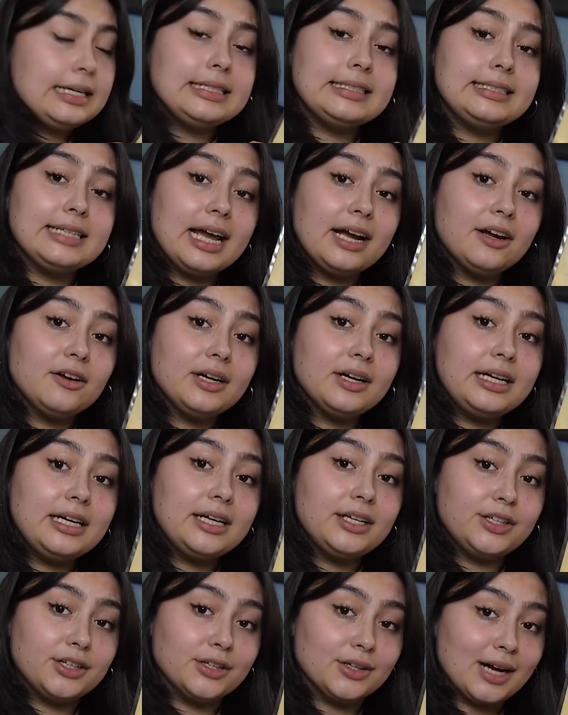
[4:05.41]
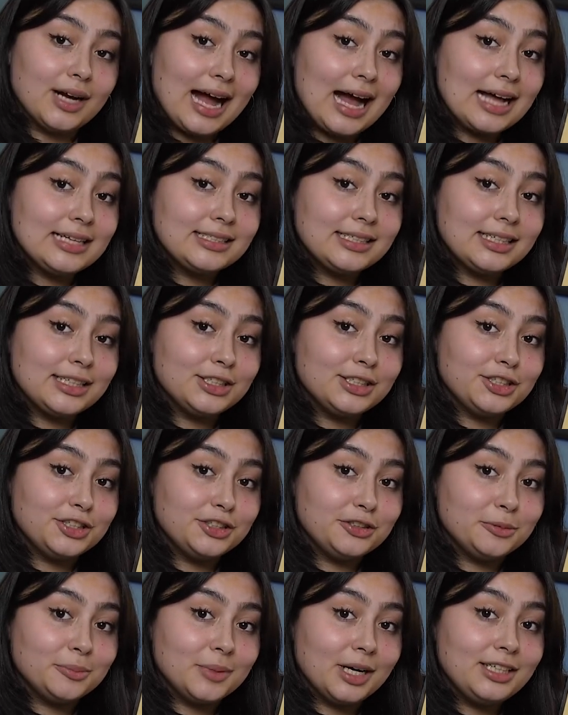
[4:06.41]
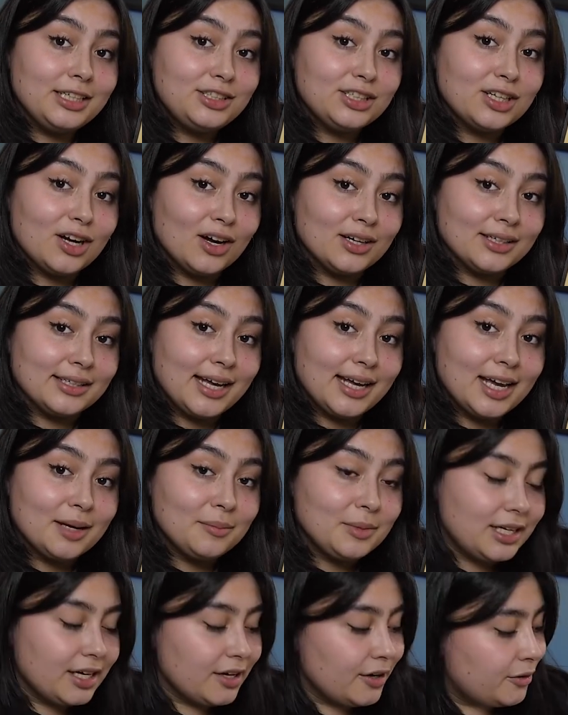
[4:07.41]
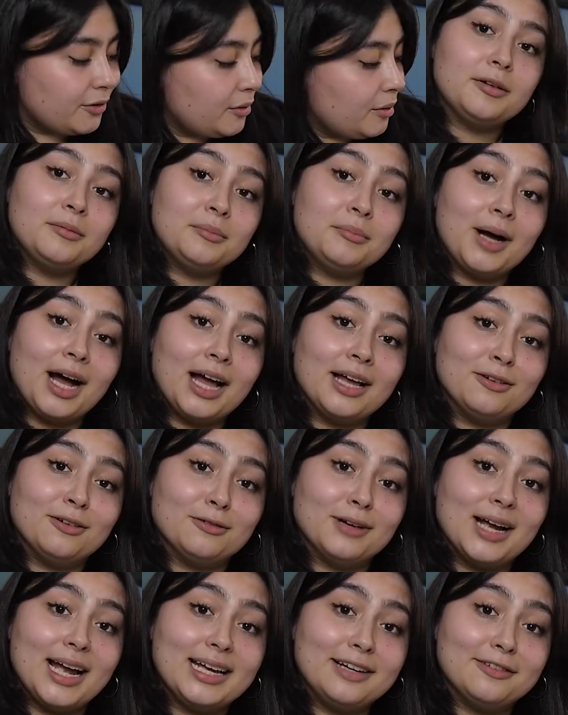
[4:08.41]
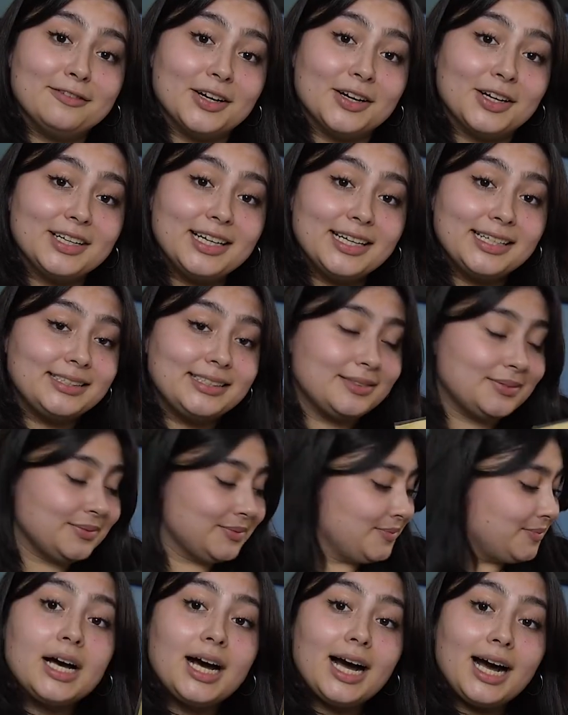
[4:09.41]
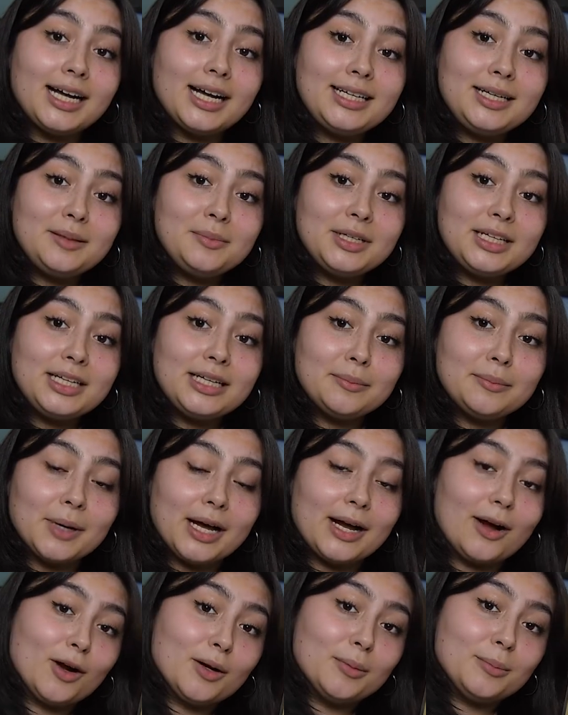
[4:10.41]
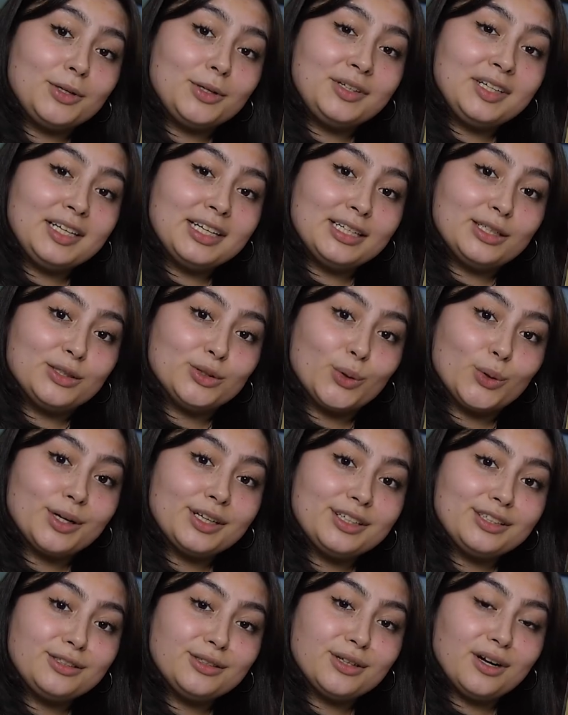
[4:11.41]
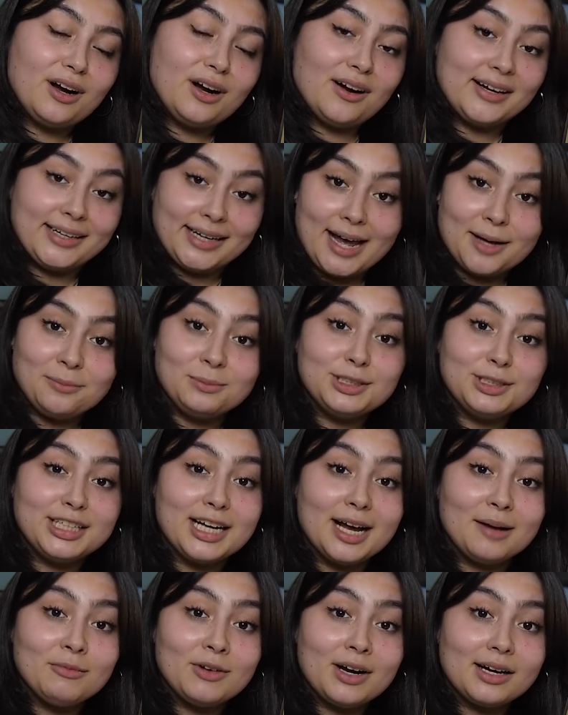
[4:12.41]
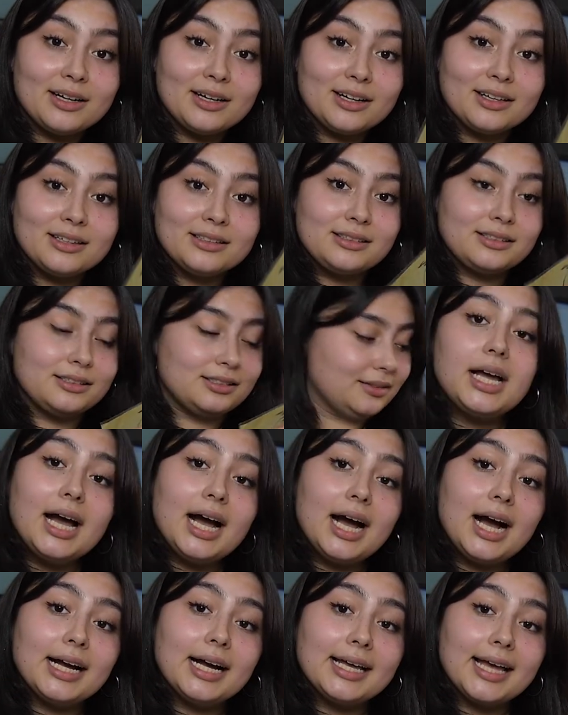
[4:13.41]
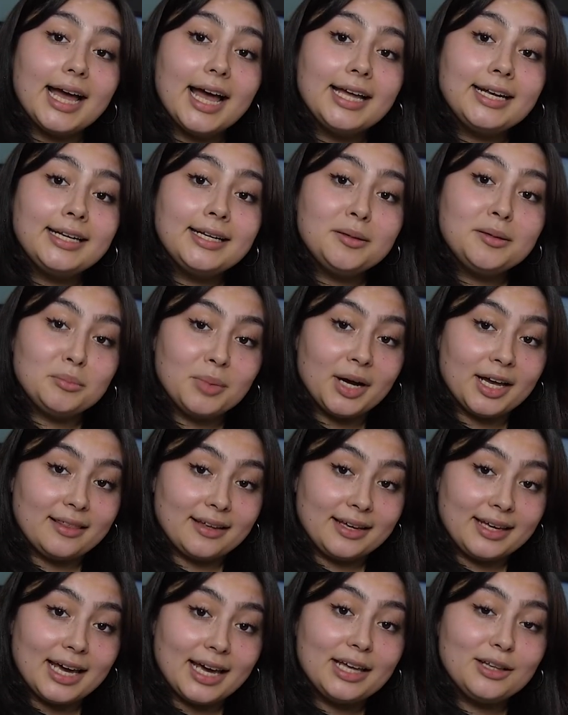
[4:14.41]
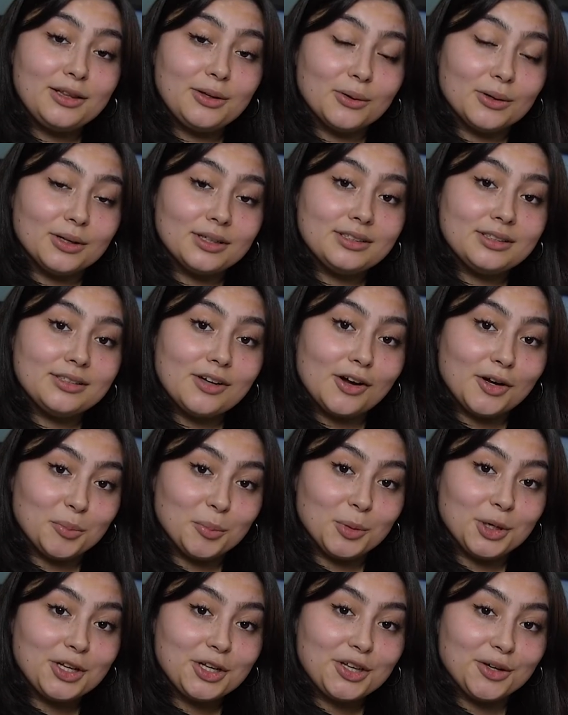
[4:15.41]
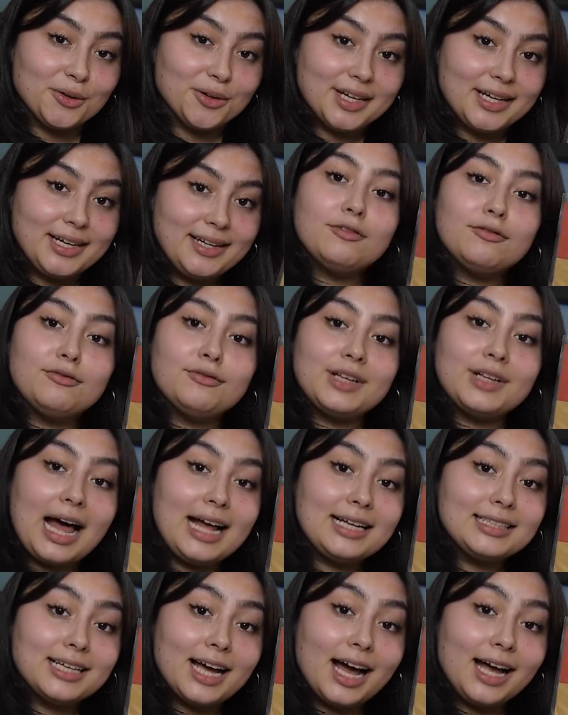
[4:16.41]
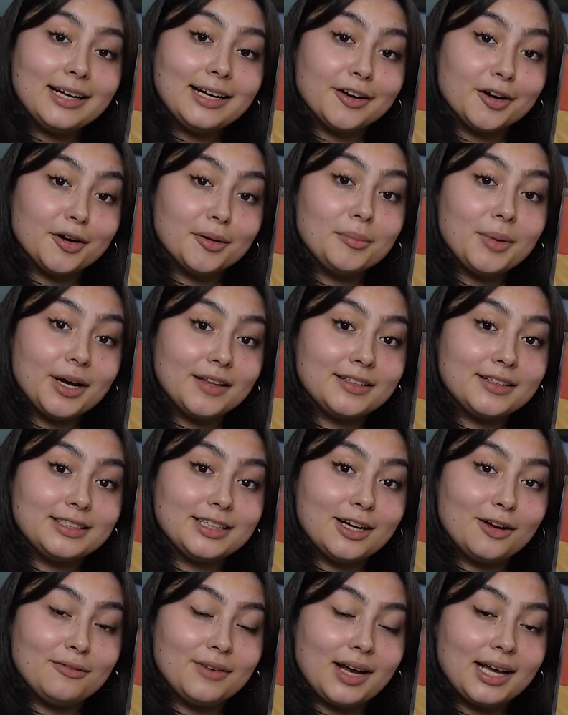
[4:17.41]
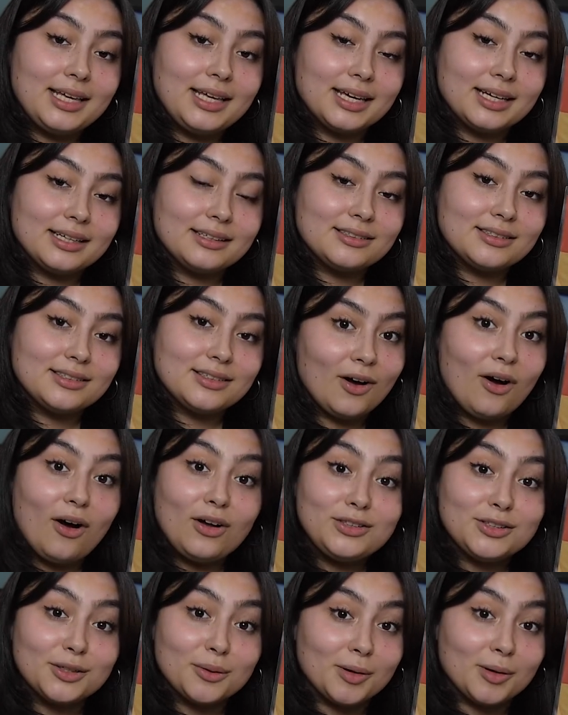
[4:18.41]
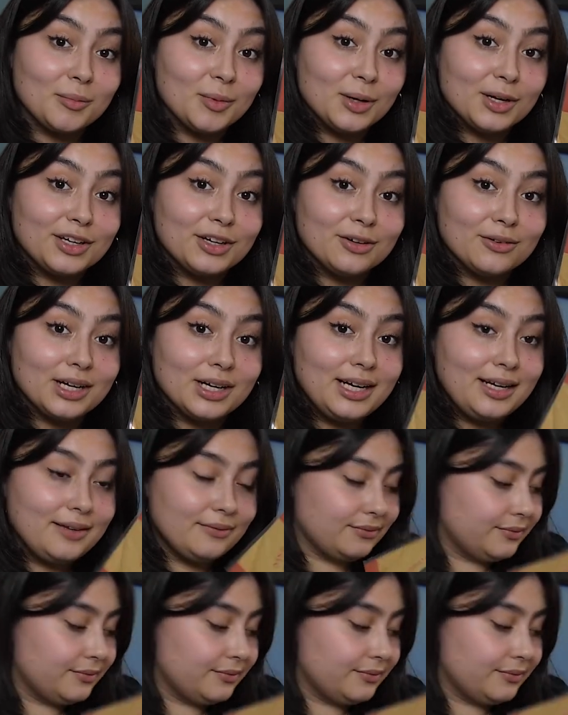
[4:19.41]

Terry, You're Asking Too Much on Cameo by Ray Vernon, Honeybee by Art Mooney and his orchestra on M G M Records, Again by The Gay Lords on Mercury, Flat Tire by The Dell Vikings, also on Mercury.